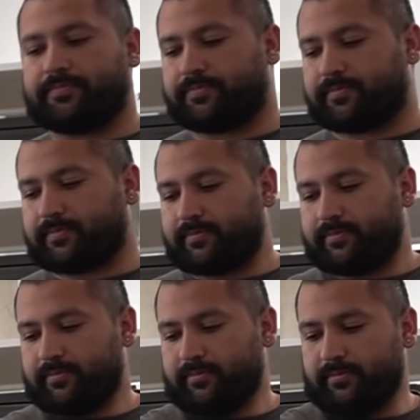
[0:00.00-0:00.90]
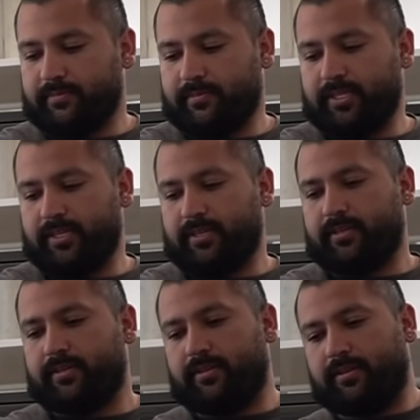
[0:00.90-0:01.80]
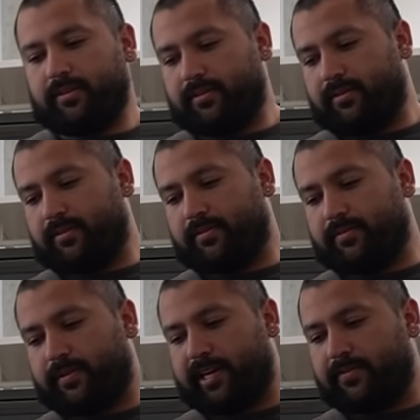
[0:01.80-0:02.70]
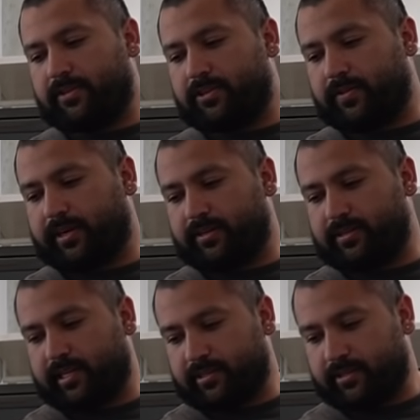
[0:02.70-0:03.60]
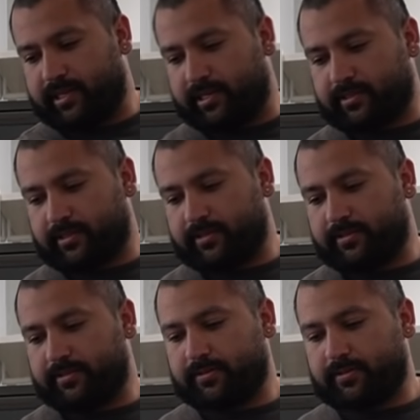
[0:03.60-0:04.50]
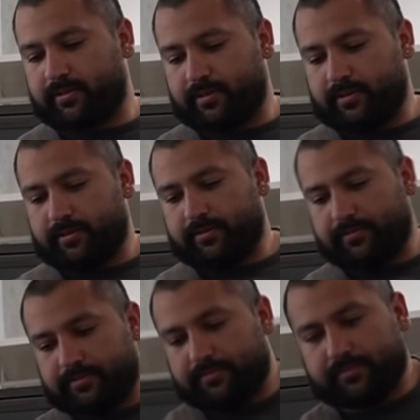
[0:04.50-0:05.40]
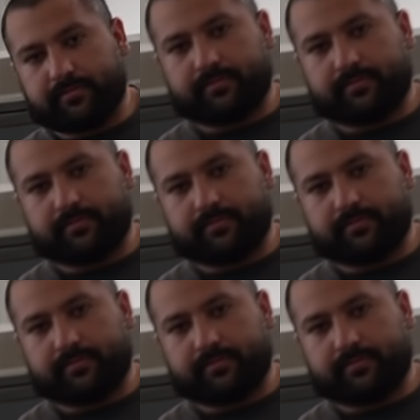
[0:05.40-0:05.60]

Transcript: com the insurance companies. I just write the commercials. Why do you have all these records next to your desk? I don't know. Got